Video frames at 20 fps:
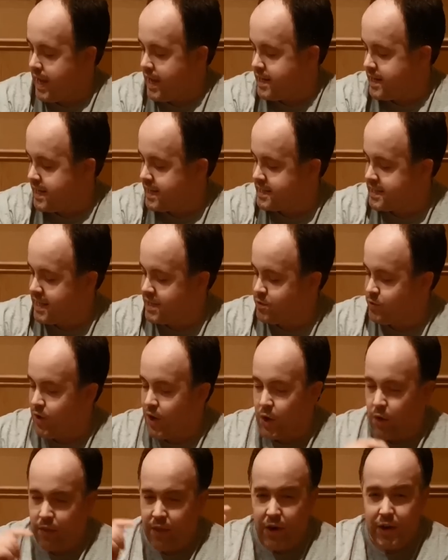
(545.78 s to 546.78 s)
handy accessory. I
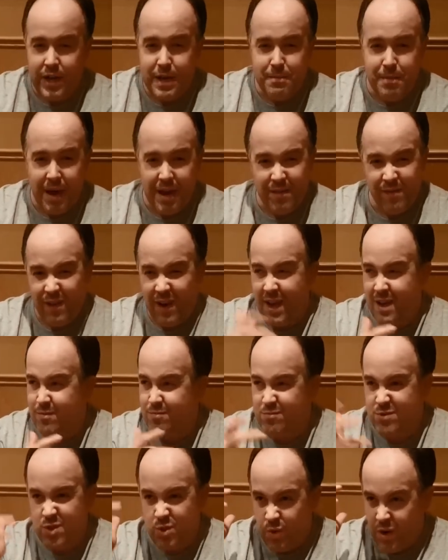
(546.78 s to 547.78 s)
got that on eBay for like
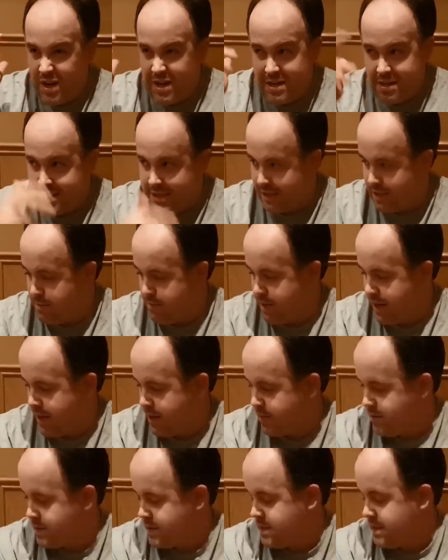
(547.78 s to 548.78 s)
20 something
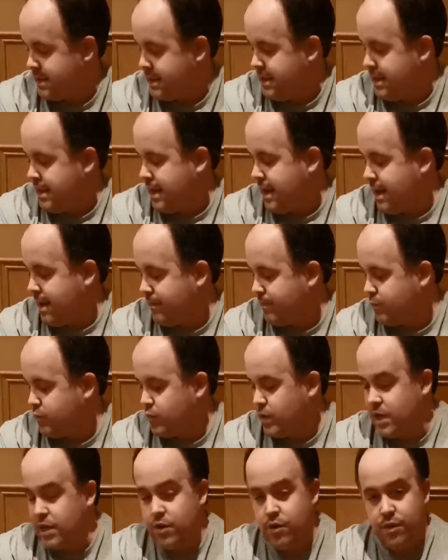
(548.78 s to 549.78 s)
pounds.
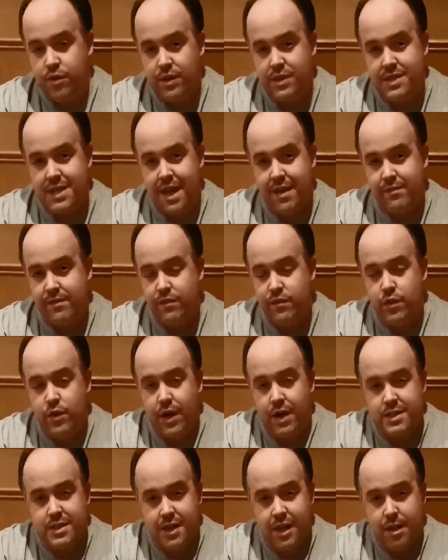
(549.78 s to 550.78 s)
Really good thing to have if you
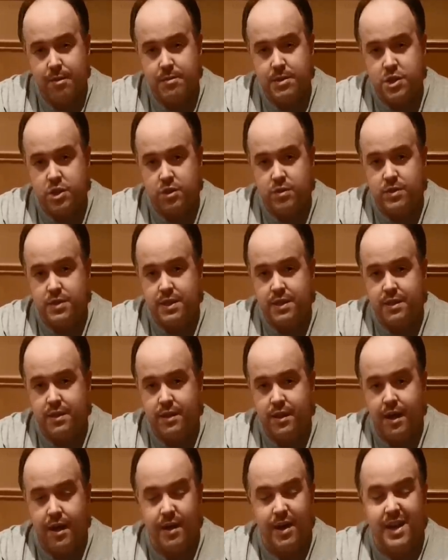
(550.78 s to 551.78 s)
guys are going to be shooting
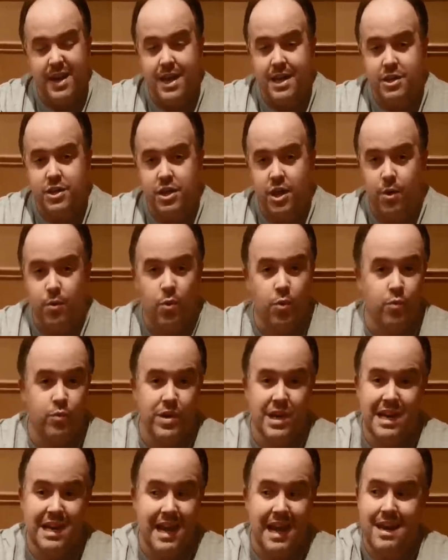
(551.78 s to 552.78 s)
an air show, or
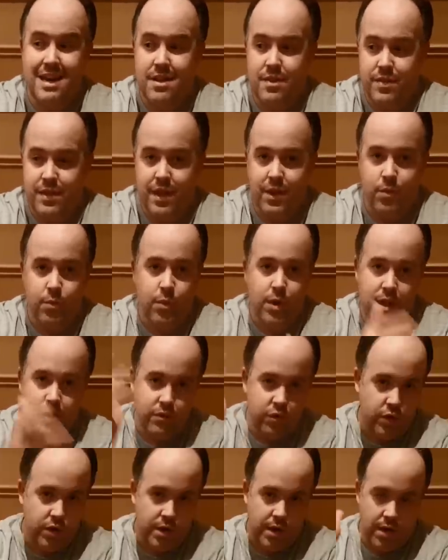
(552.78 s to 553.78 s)
really anything where you've
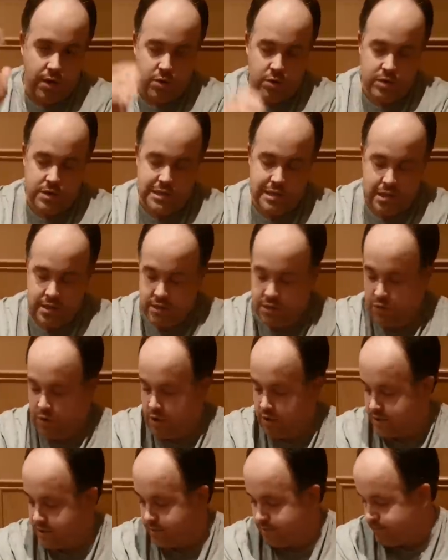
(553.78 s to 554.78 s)
got to go across loads of
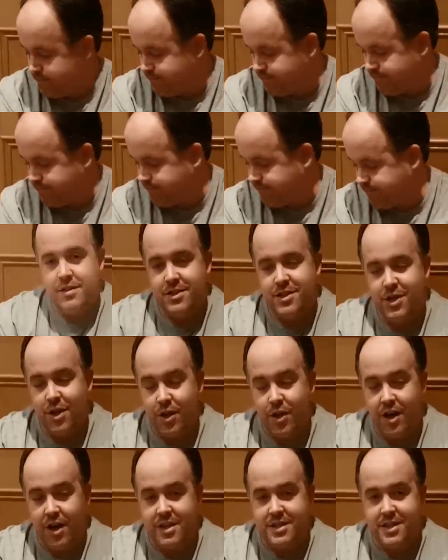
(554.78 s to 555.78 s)
grass. So
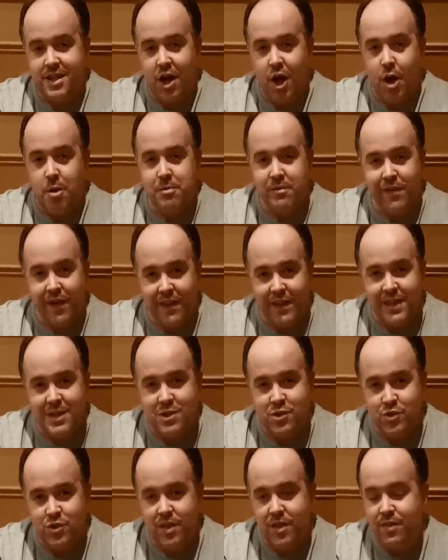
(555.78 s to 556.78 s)
guys, I hope you found that
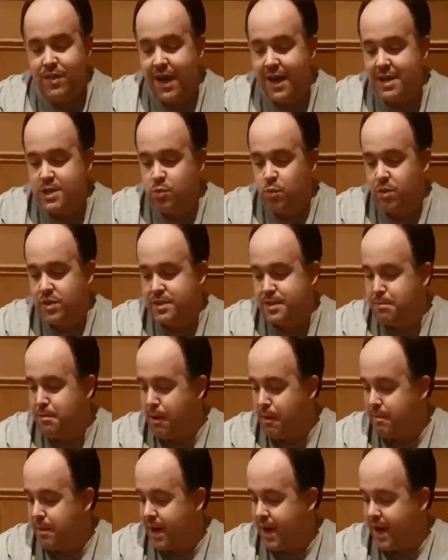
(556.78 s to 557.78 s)
interesting. That is what's in
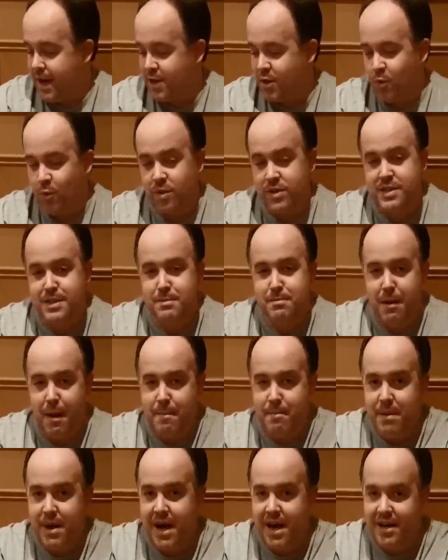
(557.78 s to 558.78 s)
my bag, or what's in my
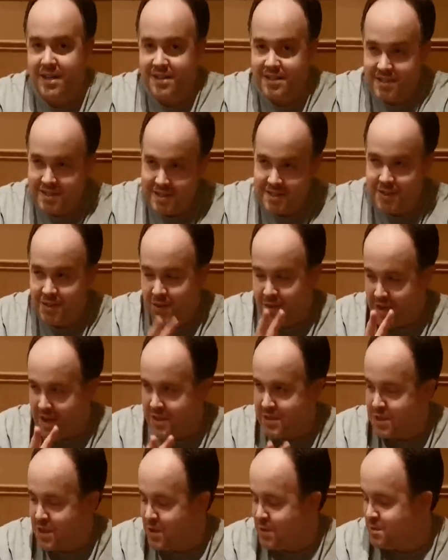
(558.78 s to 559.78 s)
bags, got
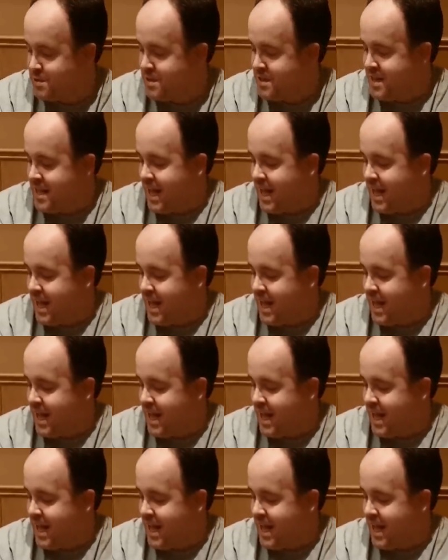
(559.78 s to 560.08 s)
that too,